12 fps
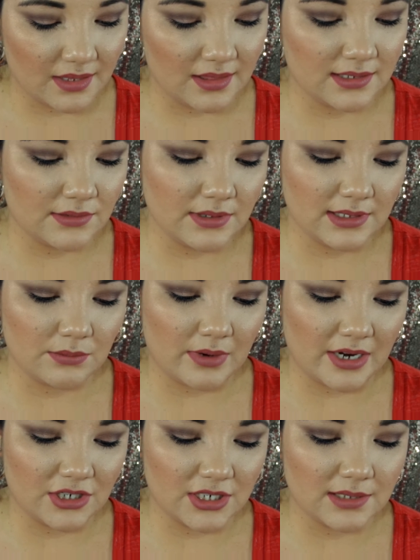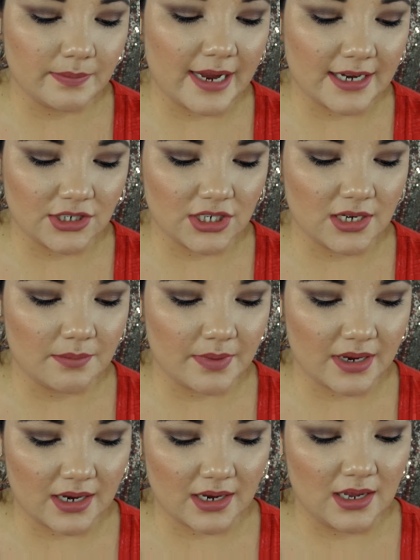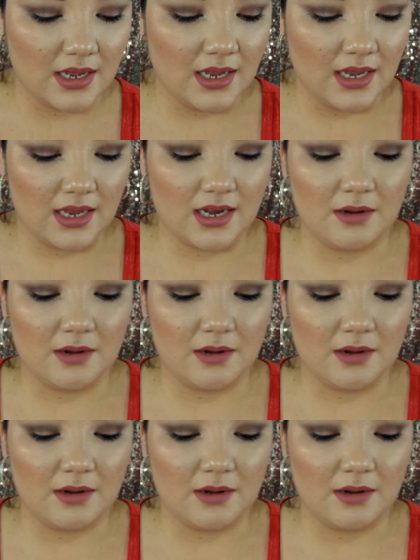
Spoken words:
This one's Swatches patchy, but it